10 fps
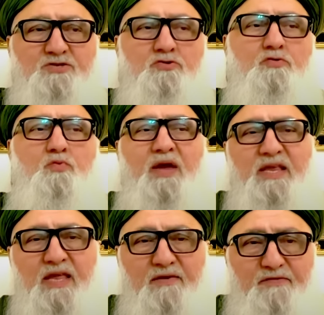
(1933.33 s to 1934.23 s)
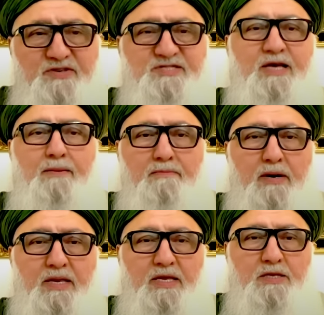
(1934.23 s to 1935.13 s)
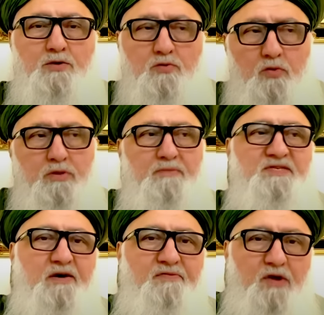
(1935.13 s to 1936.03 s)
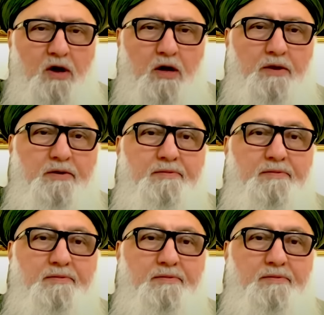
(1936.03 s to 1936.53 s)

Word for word: not waiting for somebody to call themselves a god.